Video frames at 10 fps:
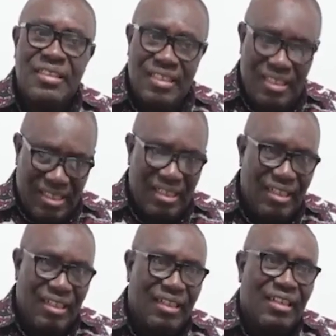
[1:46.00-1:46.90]

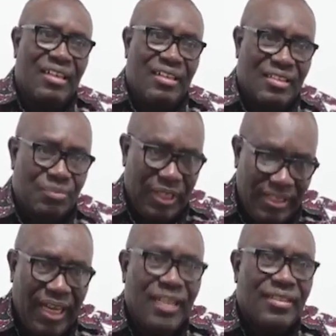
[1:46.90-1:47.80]
uh, it's
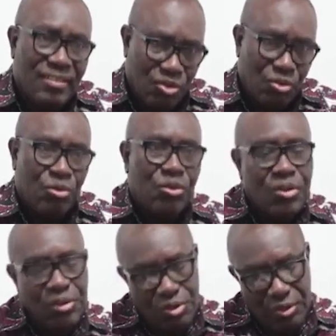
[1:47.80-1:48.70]
better to,
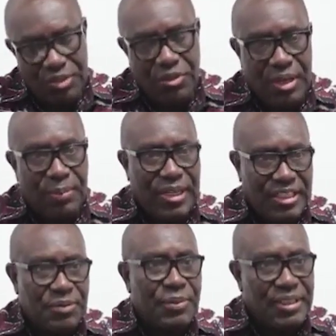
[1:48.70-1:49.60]
to actually
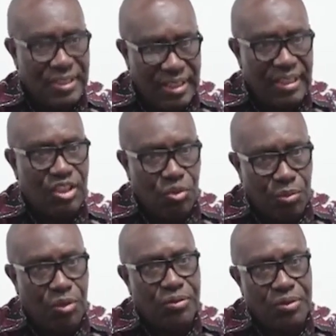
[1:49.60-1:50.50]
participate in the new
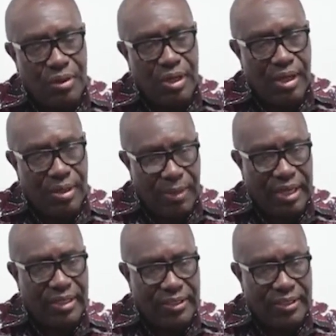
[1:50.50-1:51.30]
bond uh, market.